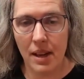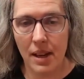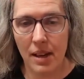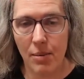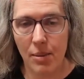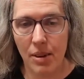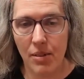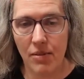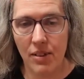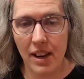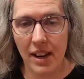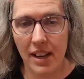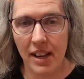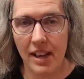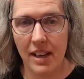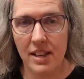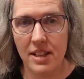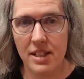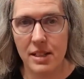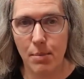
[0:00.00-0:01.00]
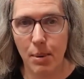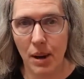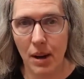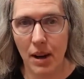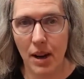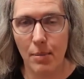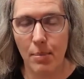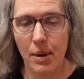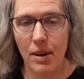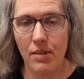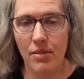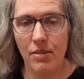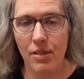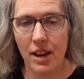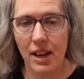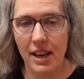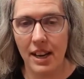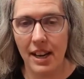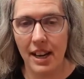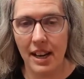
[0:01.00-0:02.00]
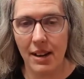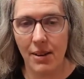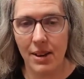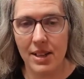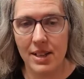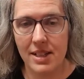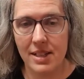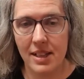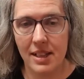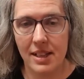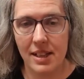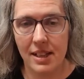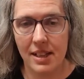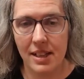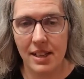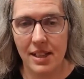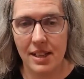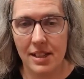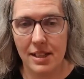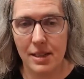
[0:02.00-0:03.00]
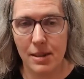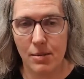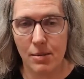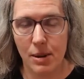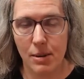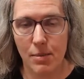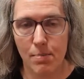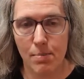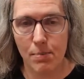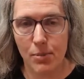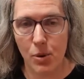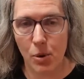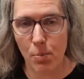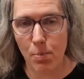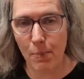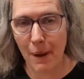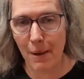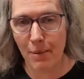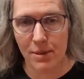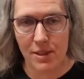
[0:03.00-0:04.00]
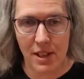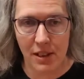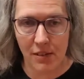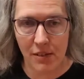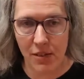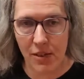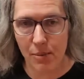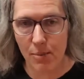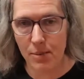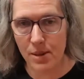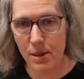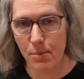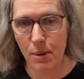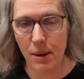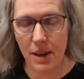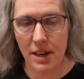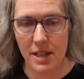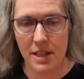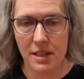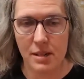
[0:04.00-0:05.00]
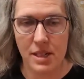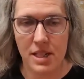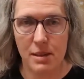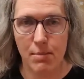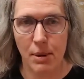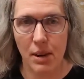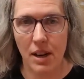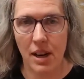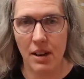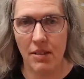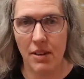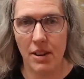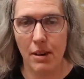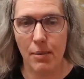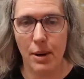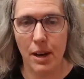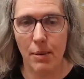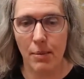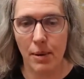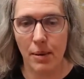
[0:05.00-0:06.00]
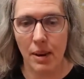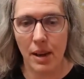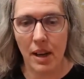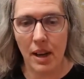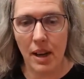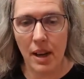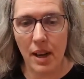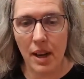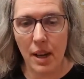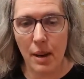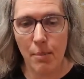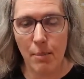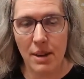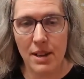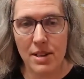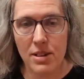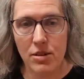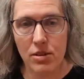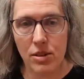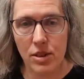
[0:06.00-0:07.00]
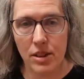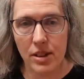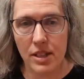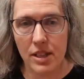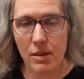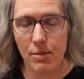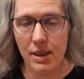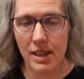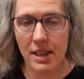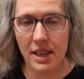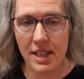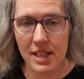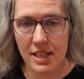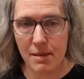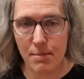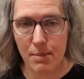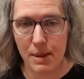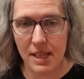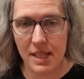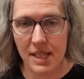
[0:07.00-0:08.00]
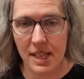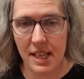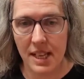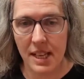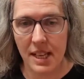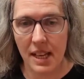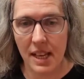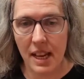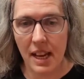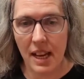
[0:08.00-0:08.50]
with regular supply, but right now we're sort of bouncing from supplier to supplier at the moment. But it's all good, and we're nice and busy.